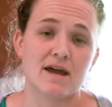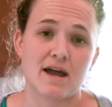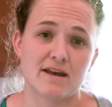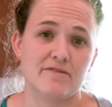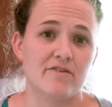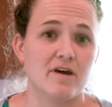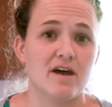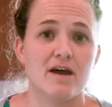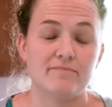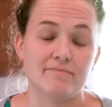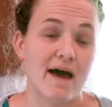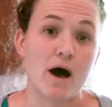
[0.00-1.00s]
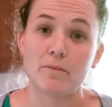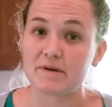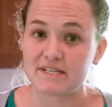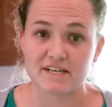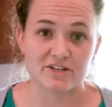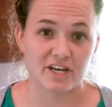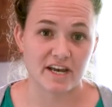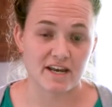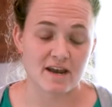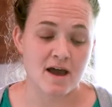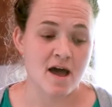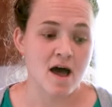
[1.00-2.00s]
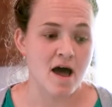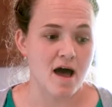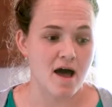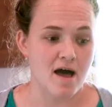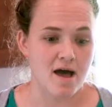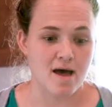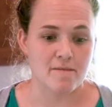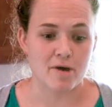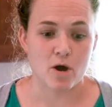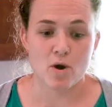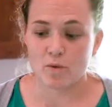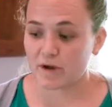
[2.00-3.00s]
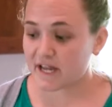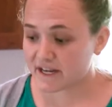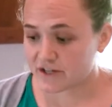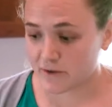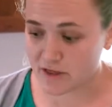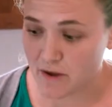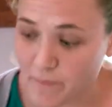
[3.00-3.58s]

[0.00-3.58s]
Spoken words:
kind of a malposition. We get you on the